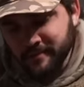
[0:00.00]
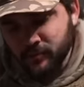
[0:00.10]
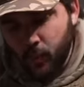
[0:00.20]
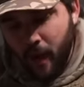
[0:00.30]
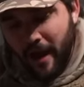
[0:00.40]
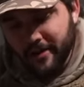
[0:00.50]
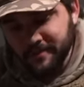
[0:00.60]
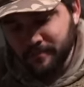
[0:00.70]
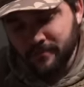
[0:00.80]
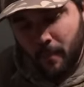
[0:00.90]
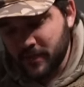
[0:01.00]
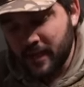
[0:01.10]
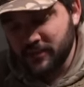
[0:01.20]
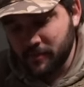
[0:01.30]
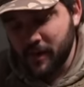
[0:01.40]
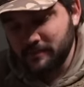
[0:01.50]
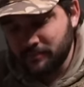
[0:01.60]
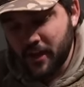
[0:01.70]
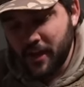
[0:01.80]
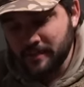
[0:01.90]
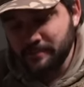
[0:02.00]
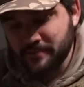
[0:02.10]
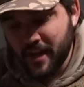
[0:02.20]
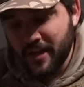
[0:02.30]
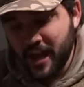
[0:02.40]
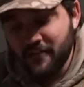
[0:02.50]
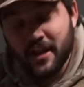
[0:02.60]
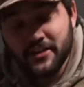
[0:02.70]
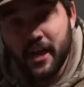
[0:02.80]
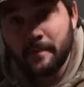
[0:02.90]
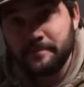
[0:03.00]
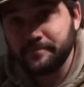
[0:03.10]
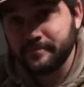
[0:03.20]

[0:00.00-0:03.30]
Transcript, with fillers: Wow. Yeah, that's probably eight, eight and a half out of ten.